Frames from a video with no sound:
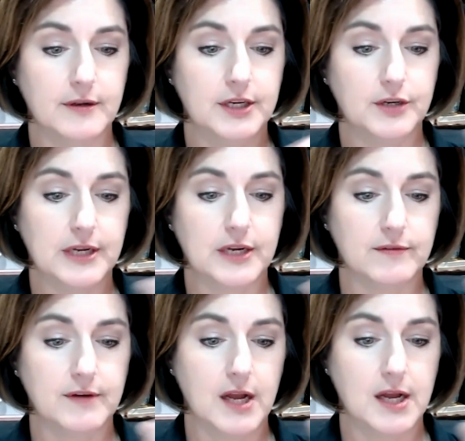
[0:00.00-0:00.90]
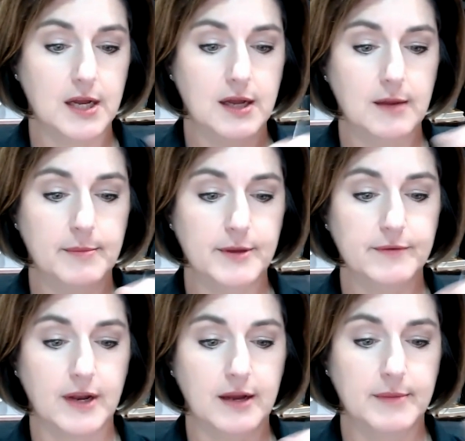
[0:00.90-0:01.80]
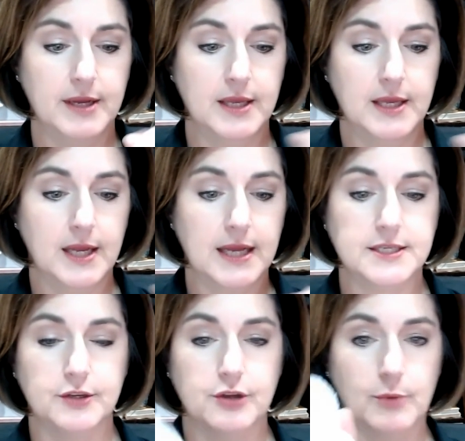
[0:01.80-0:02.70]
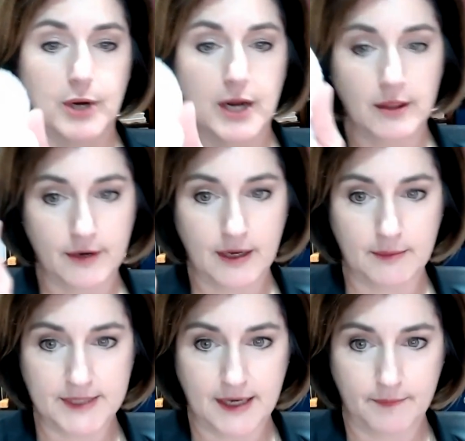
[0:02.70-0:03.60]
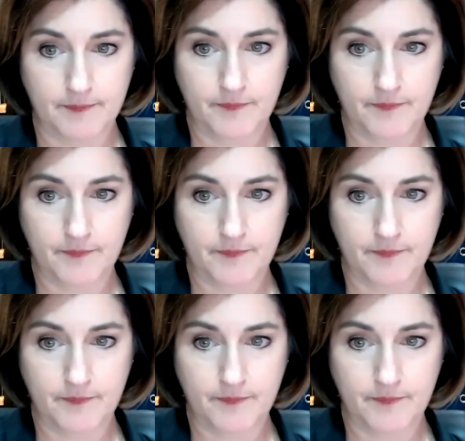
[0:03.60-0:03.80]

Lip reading: and you're going to rub and rub until no more color comes out.